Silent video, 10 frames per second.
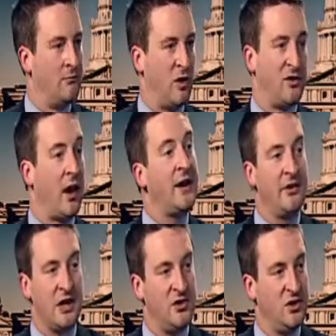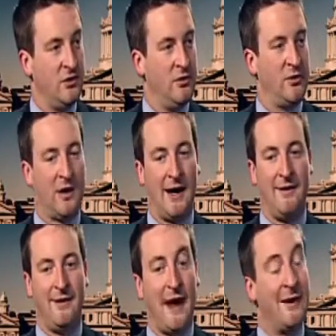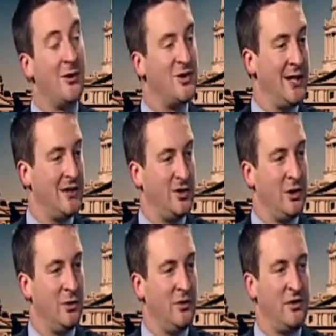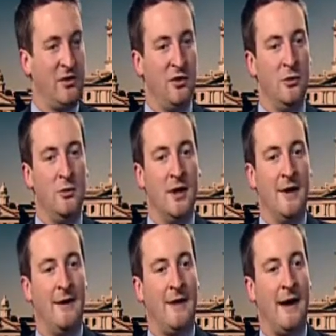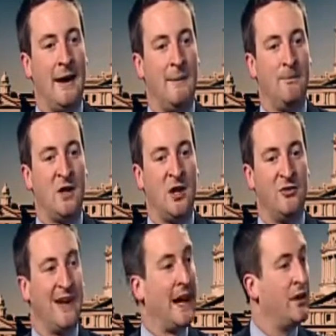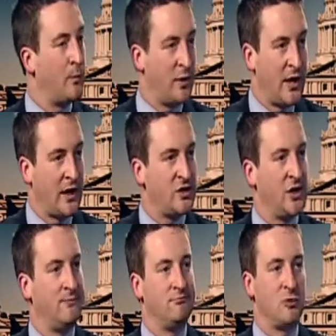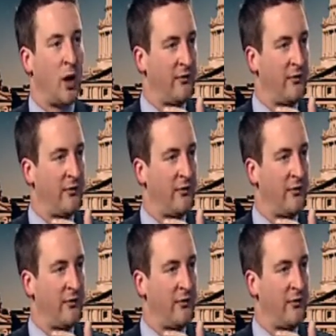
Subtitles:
recycling issues to energy issues to land protection, Great